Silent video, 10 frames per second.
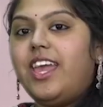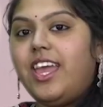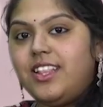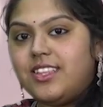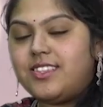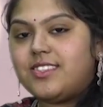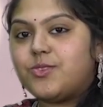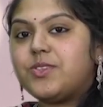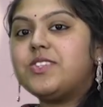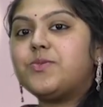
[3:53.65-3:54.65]
In this,
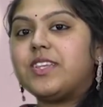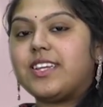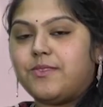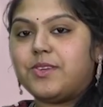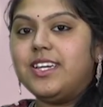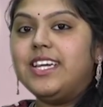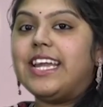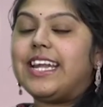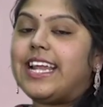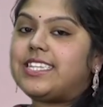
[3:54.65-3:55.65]
students will cover
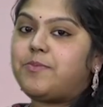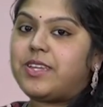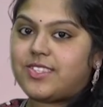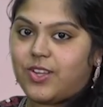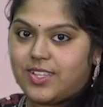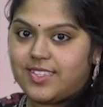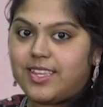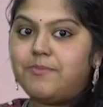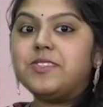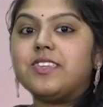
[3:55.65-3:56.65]
database
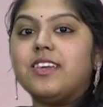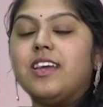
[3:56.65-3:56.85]
concepts,